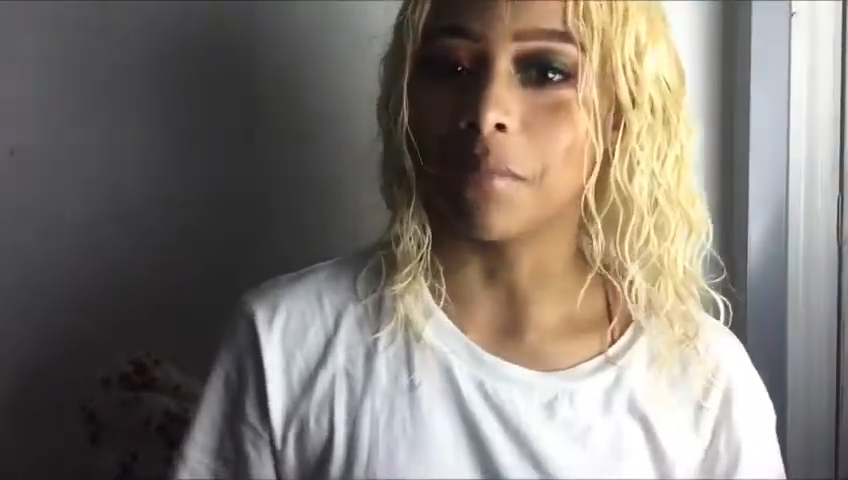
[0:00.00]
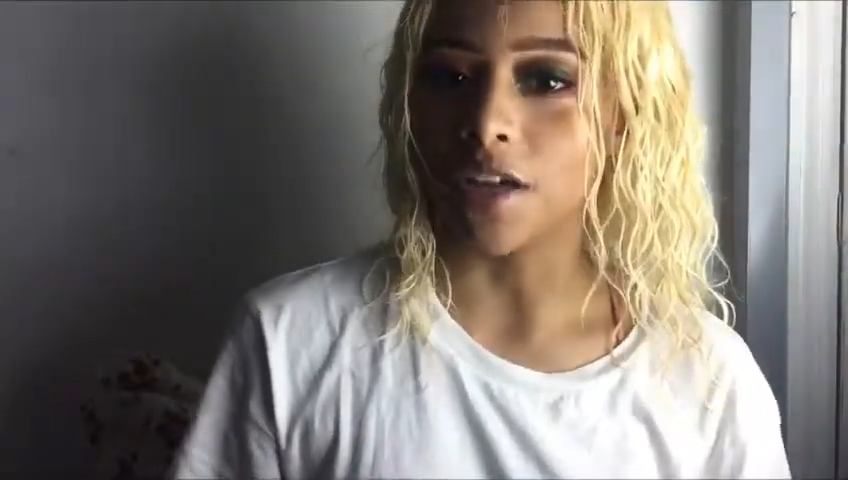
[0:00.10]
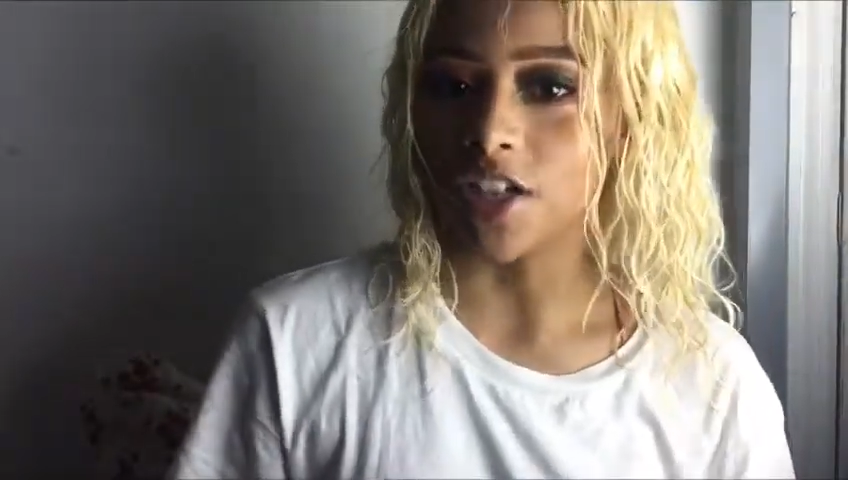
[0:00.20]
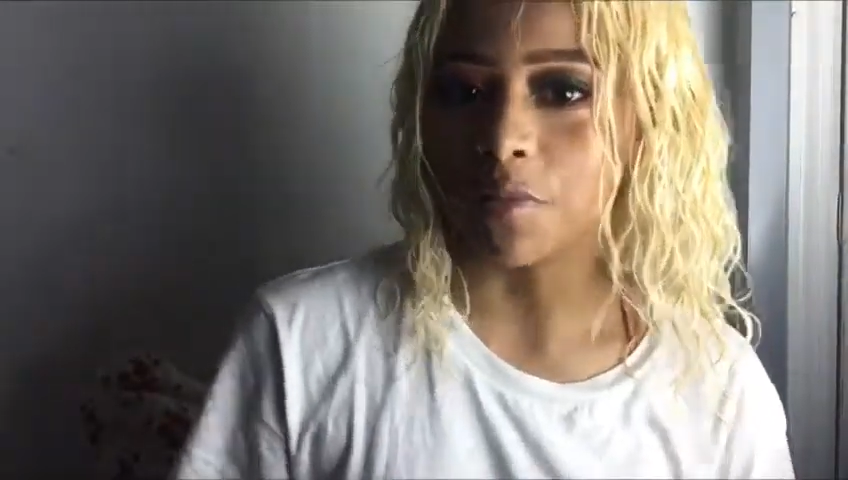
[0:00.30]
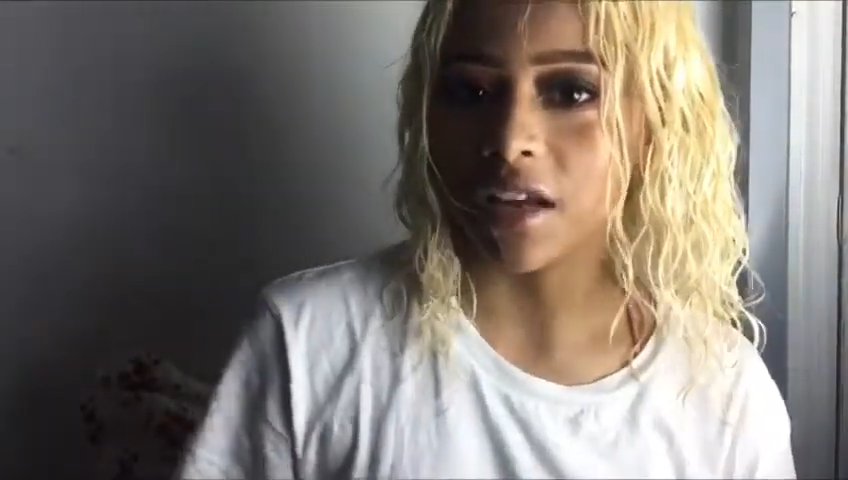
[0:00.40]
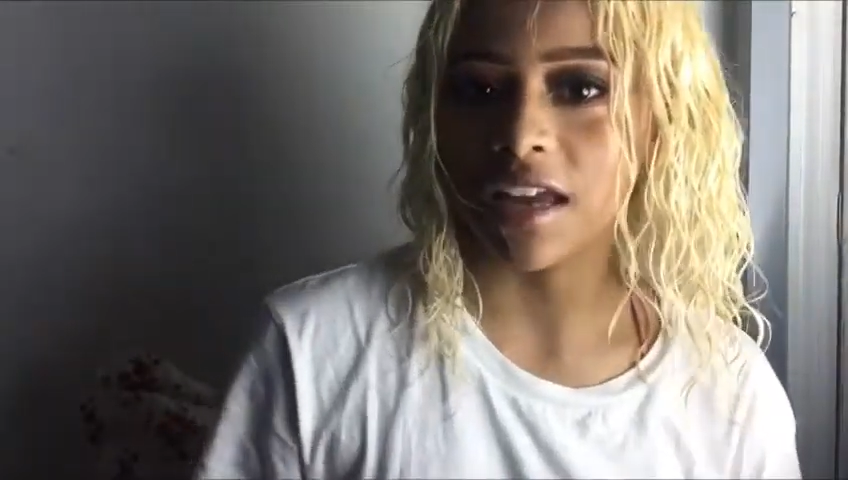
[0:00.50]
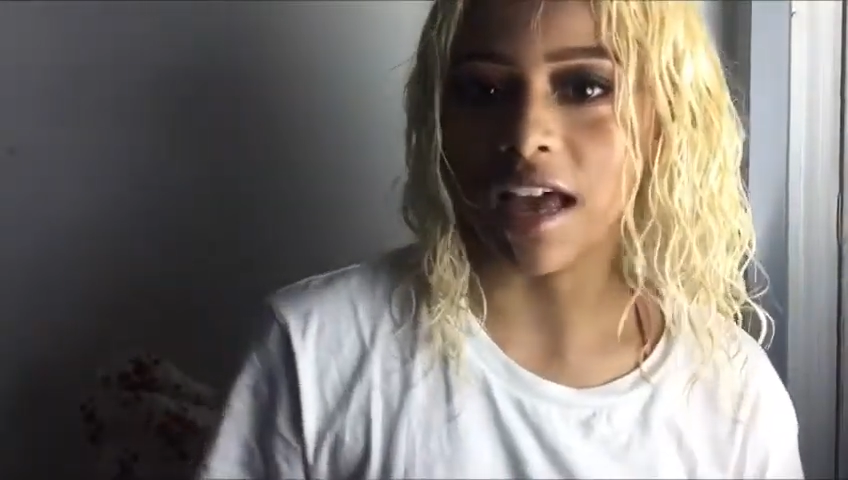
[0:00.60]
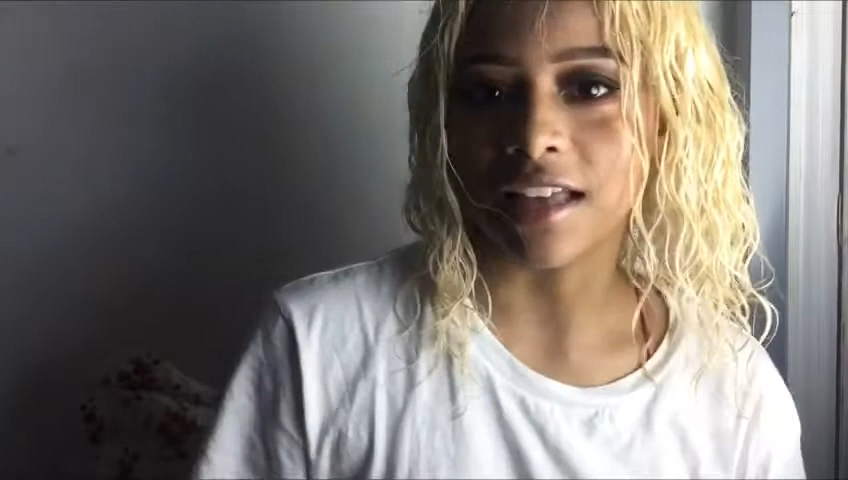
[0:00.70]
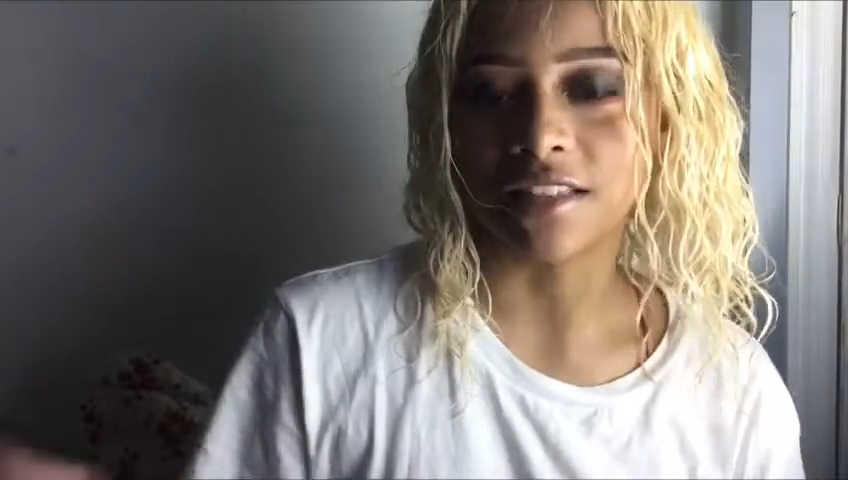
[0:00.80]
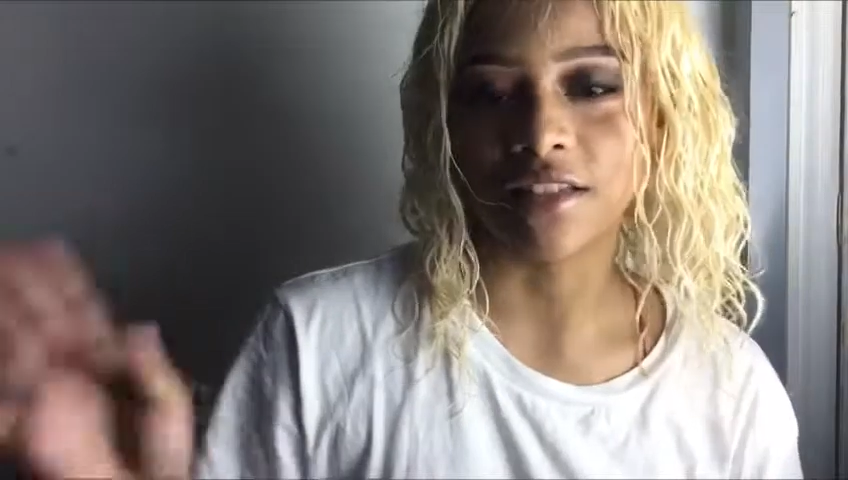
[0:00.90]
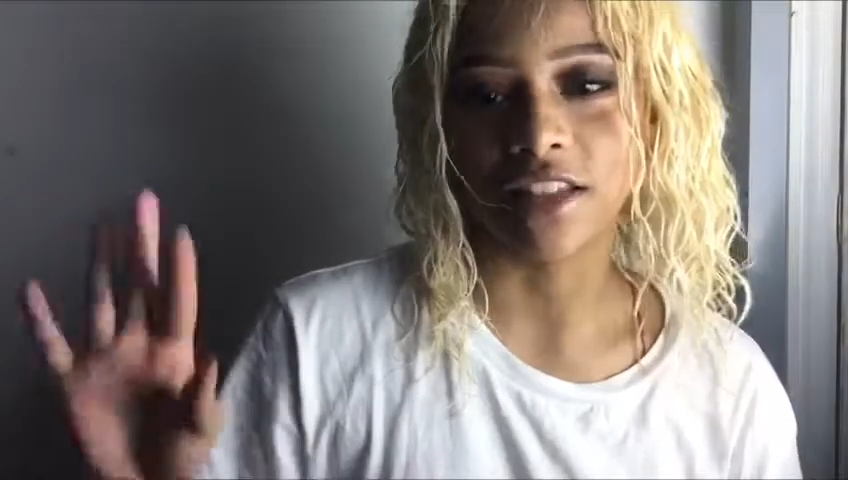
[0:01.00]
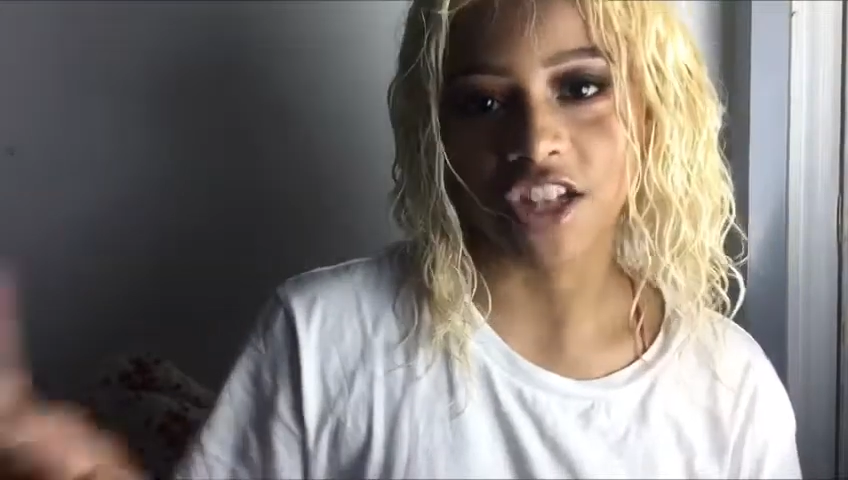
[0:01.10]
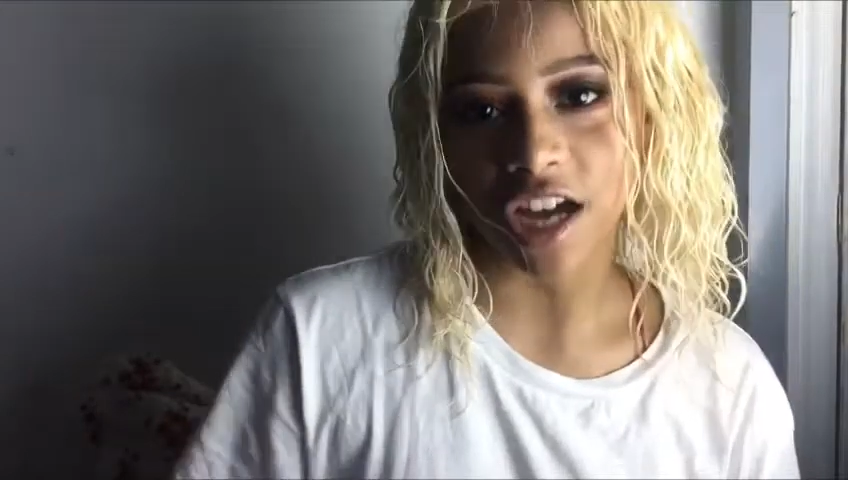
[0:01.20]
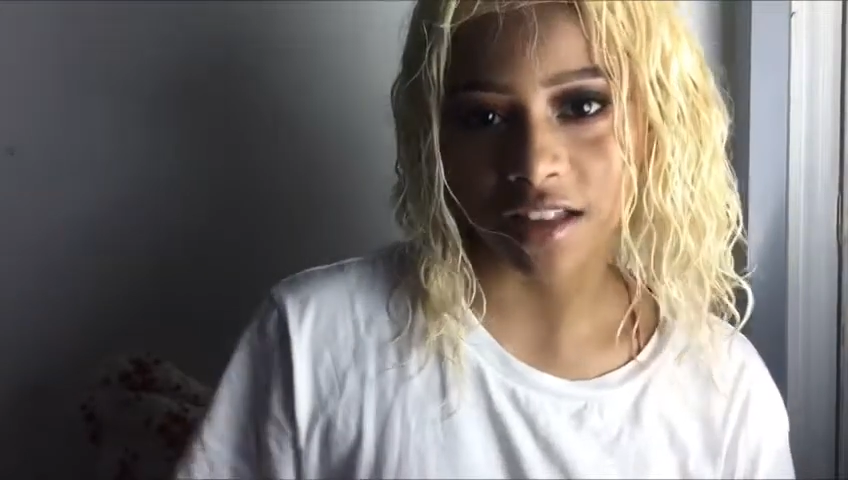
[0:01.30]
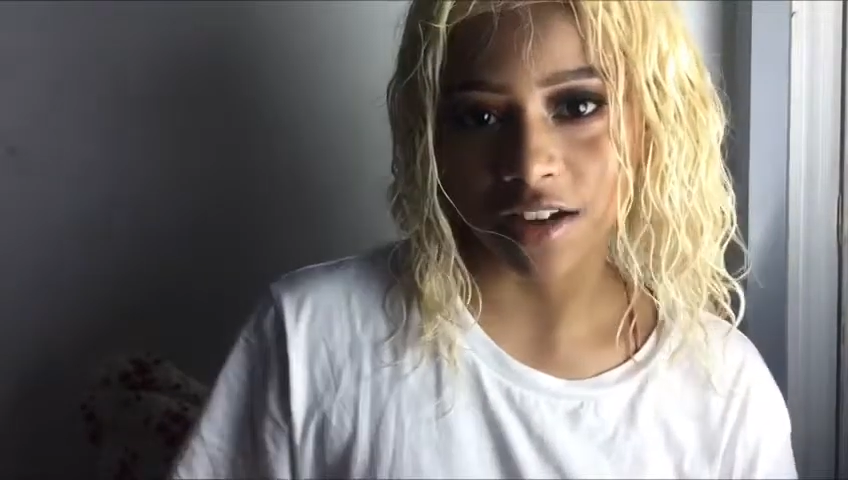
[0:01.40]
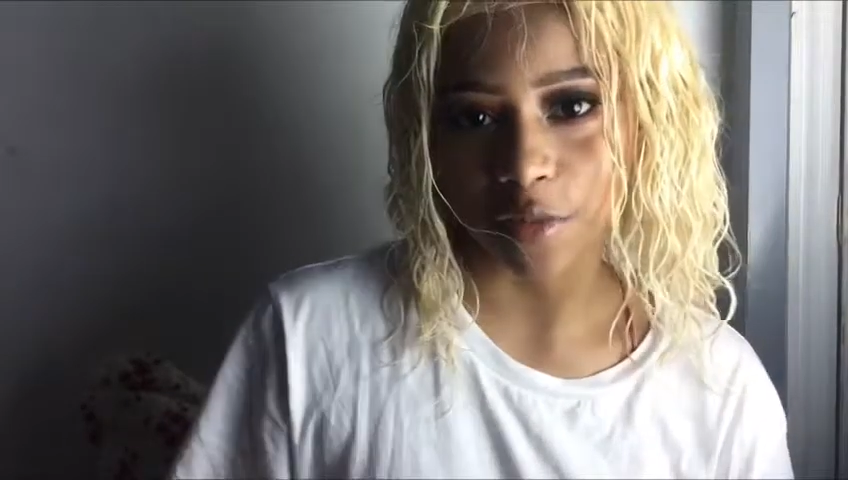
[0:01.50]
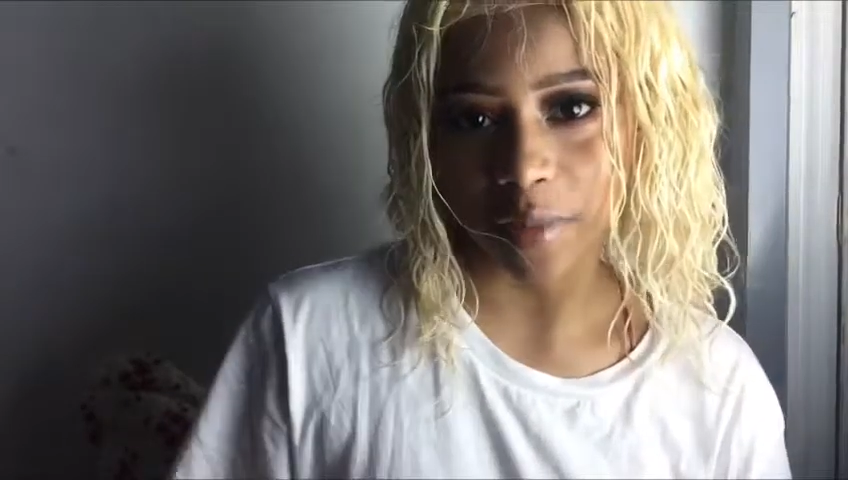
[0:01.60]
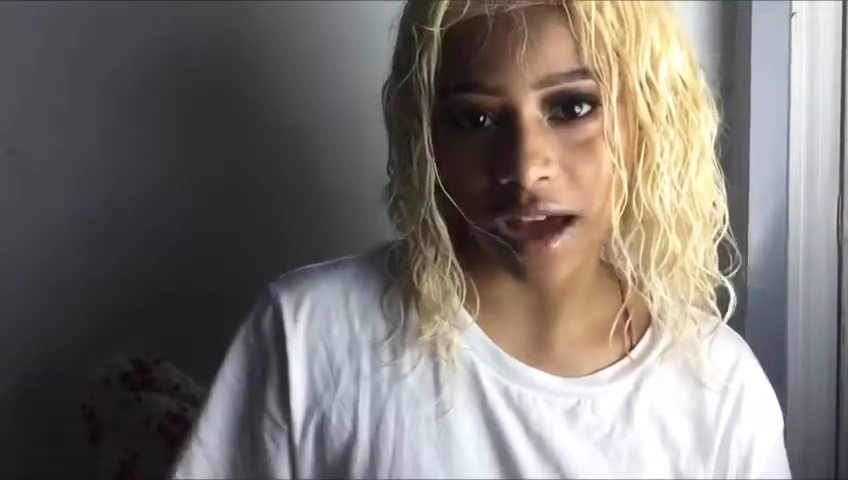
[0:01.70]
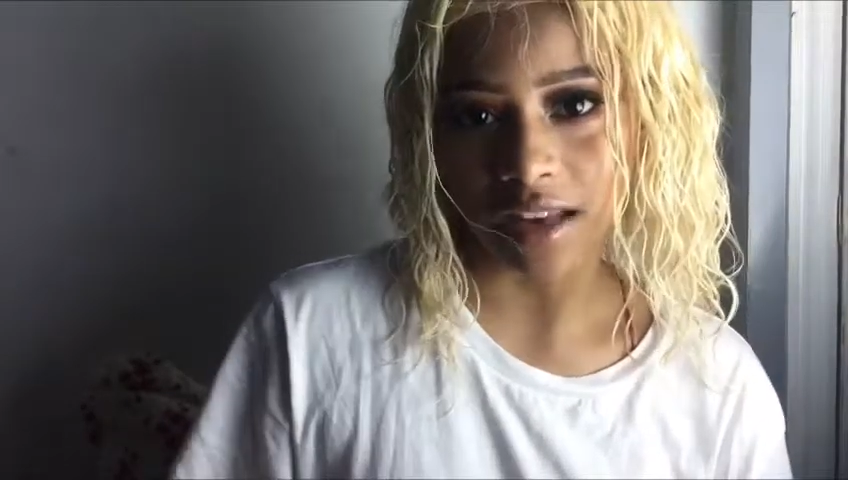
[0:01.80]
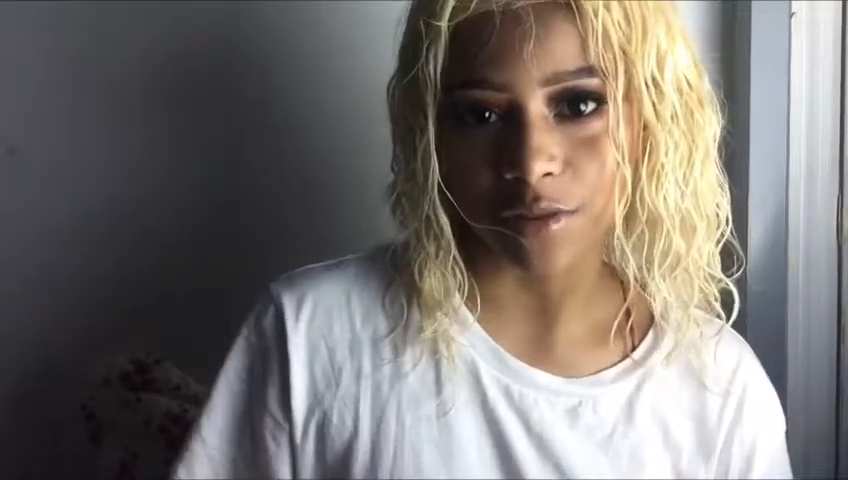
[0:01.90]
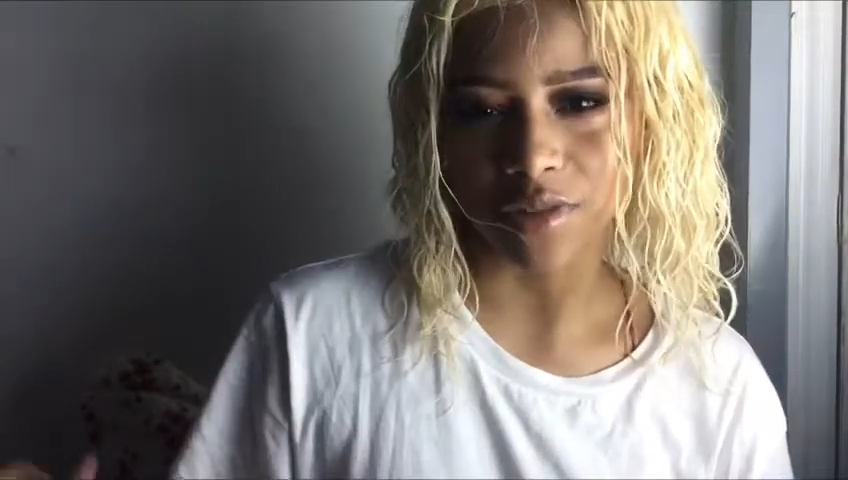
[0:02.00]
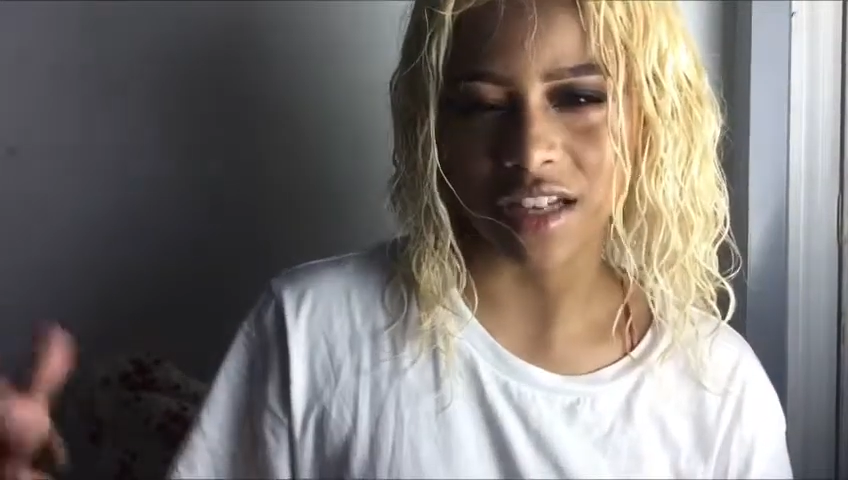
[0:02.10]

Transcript: much money as the Jaclyn Hill palette,